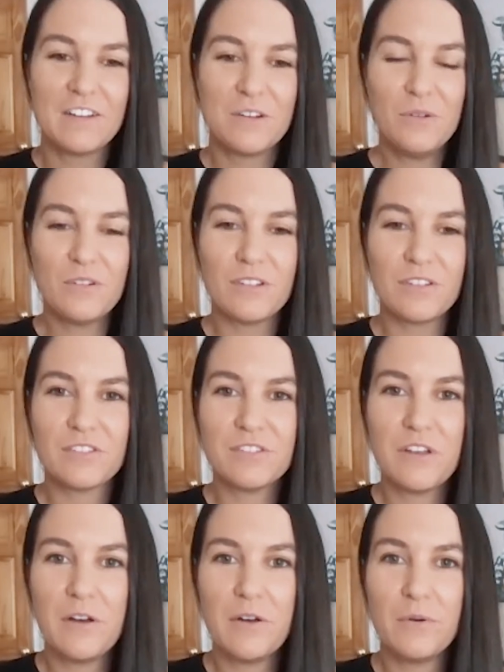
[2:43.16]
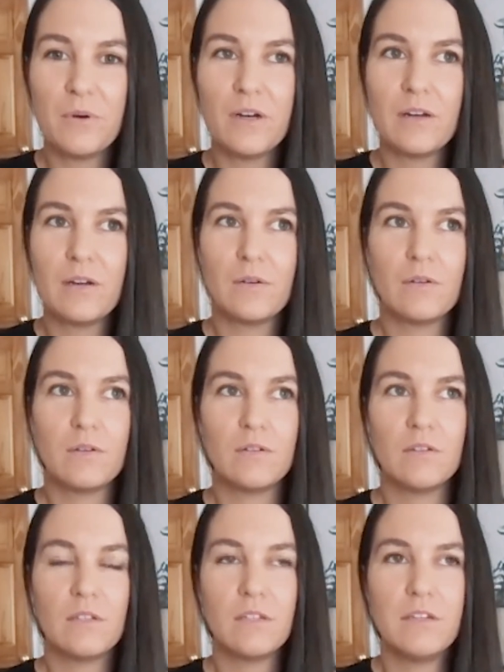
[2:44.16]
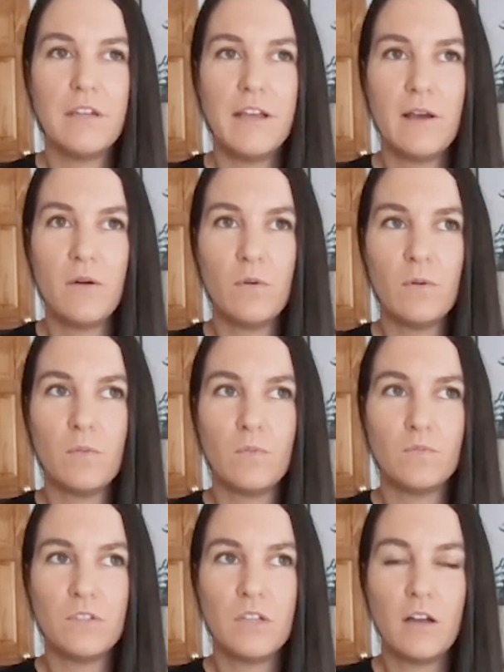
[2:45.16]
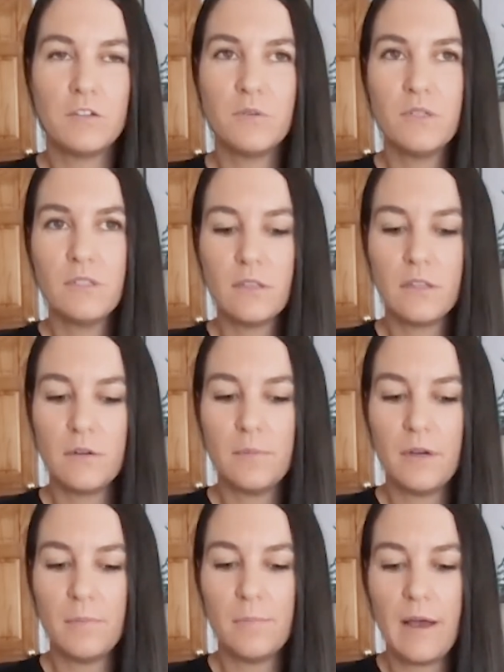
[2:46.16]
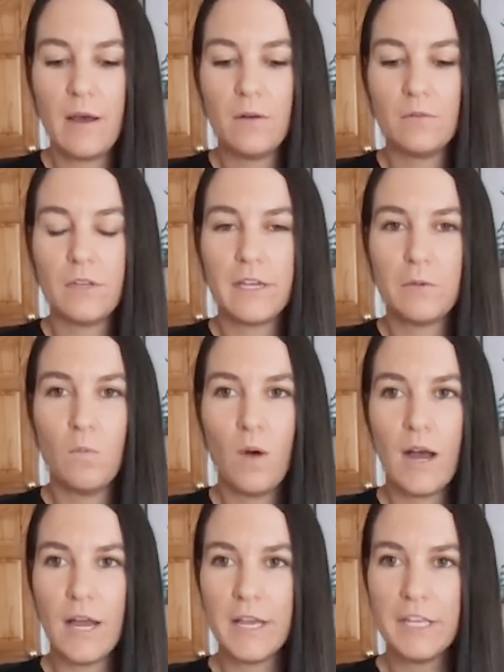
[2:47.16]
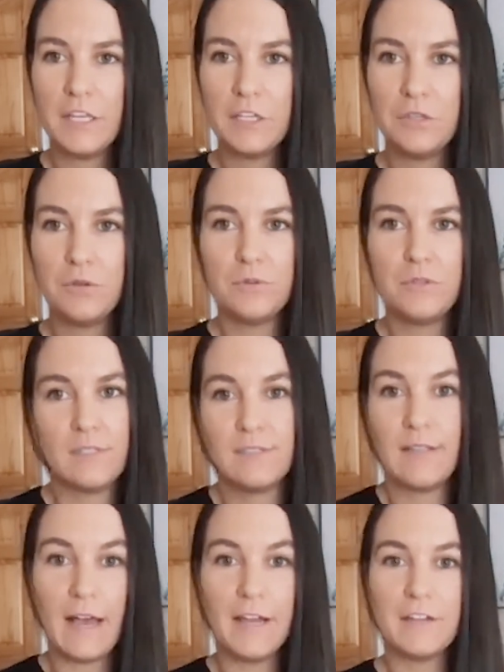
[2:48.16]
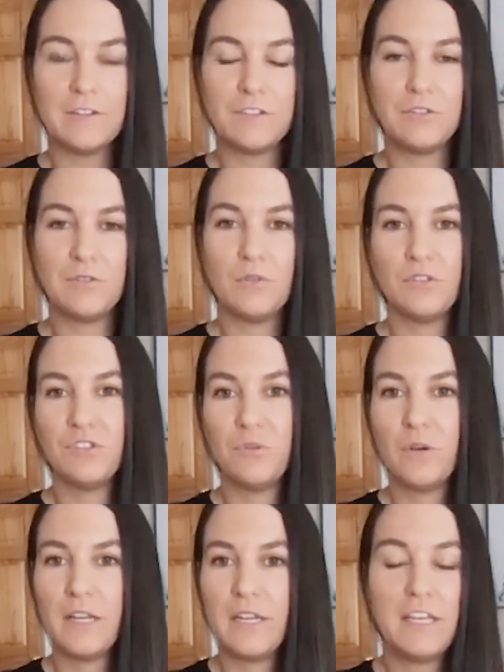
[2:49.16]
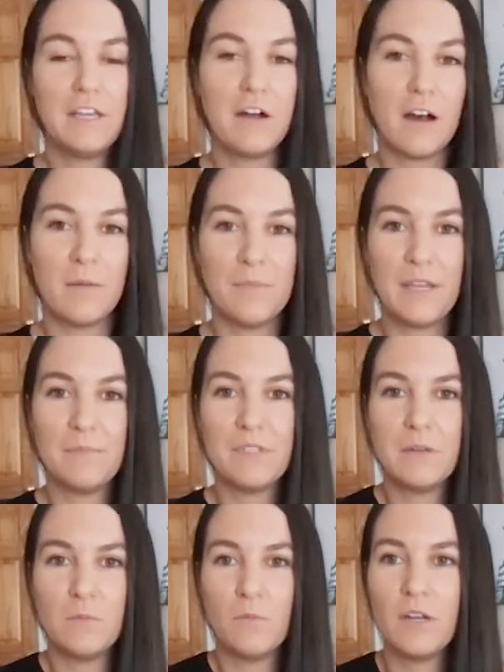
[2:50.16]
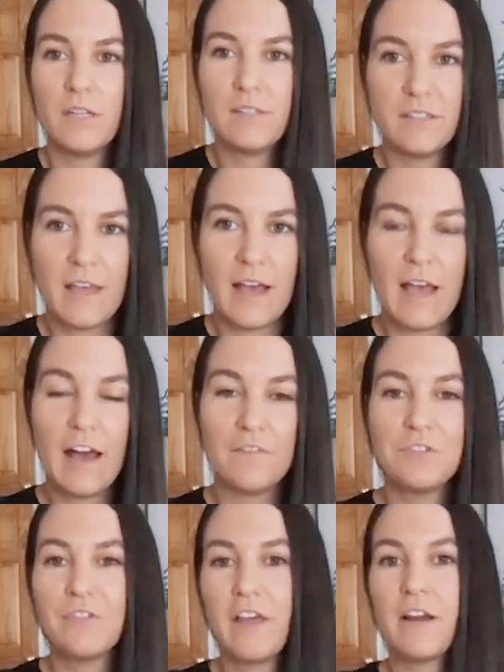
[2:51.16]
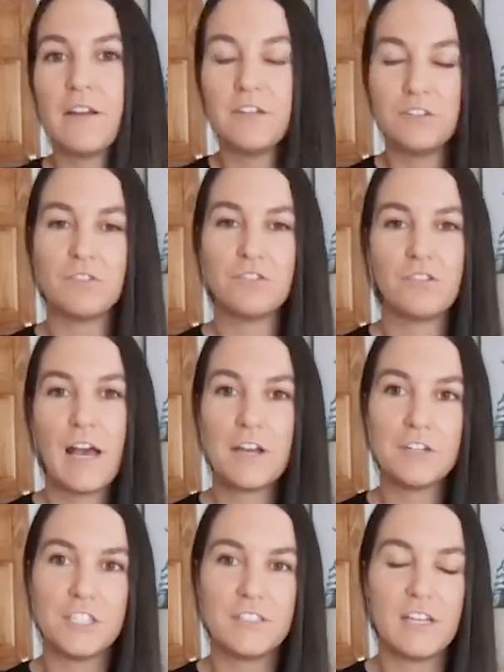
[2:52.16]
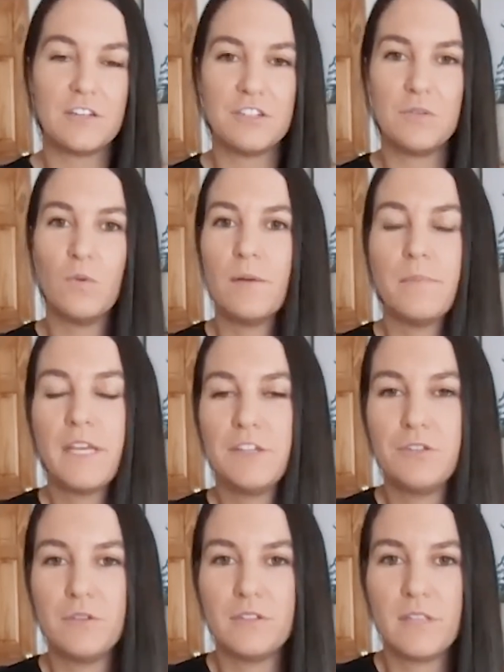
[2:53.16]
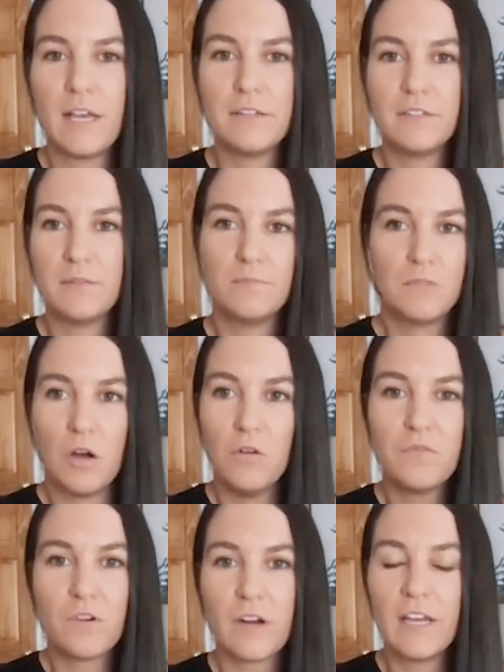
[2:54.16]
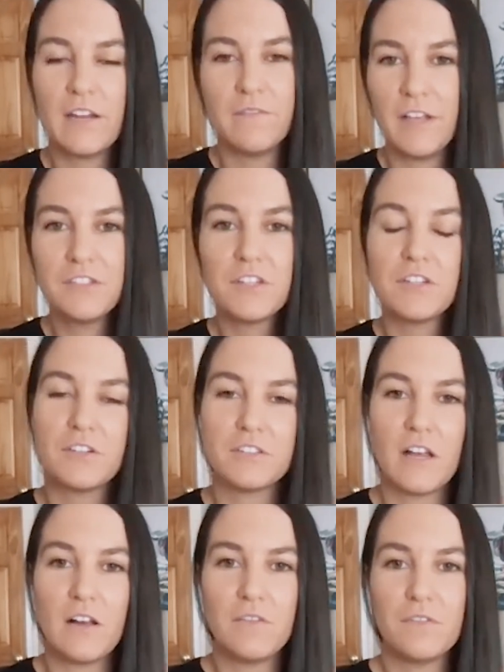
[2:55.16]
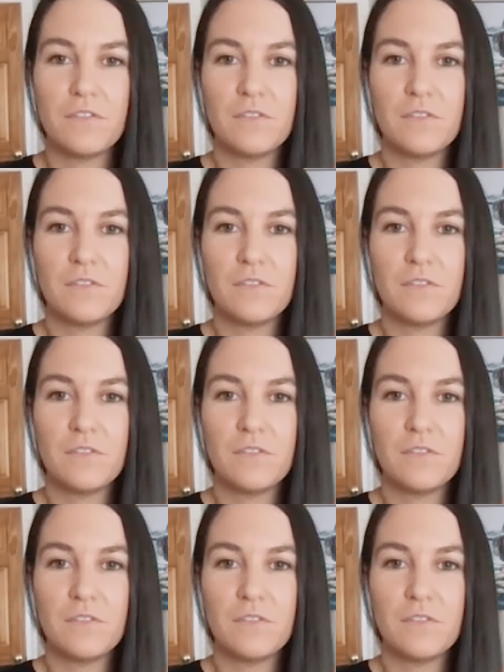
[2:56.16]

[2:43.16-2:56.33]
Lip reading: Cool. So now talk to us a little bit about like why you decided to join eCom Babes, and what is it that after that initial strategy session, what made you decide to go for it and invest in yourself?